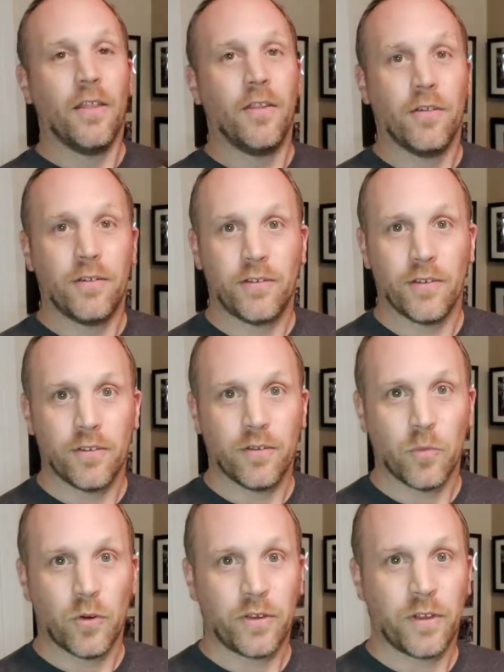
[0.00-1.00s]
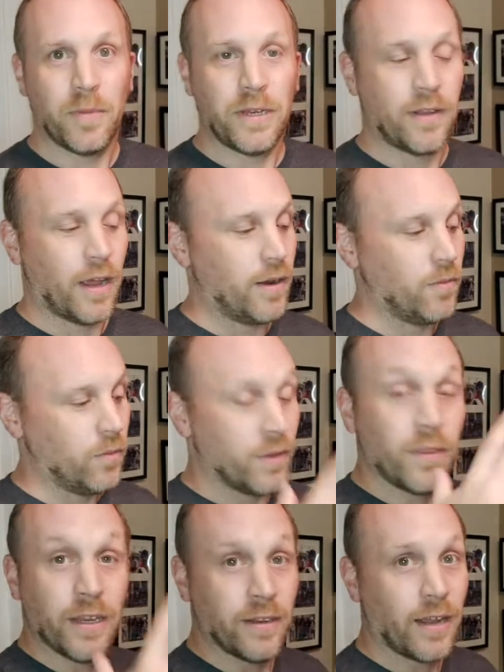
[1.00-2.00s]
There is still some work to be done
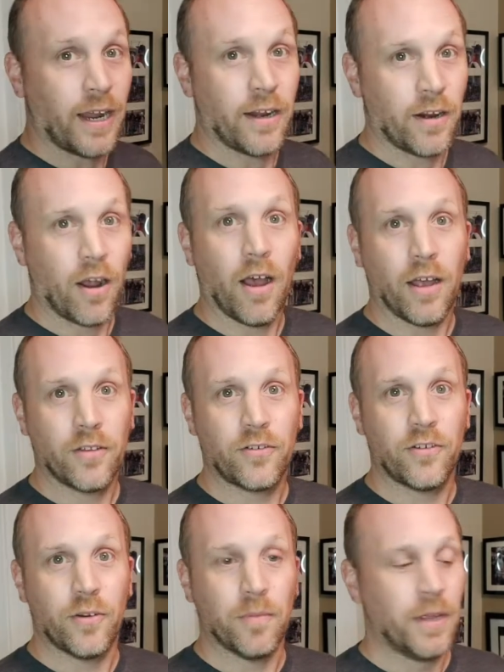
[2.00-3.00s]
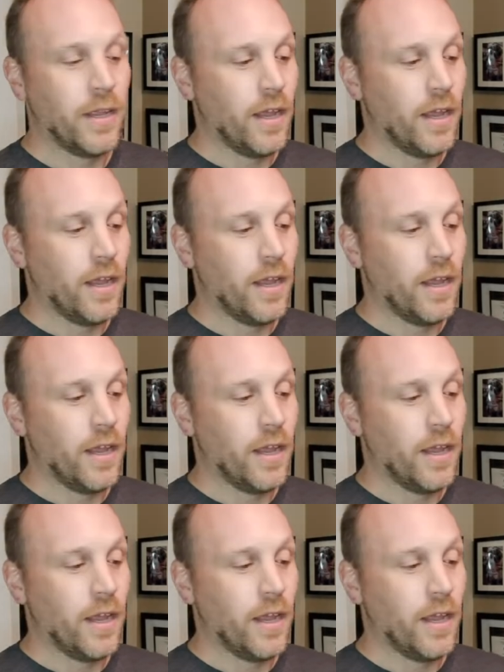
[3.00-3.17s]
with the entire costume.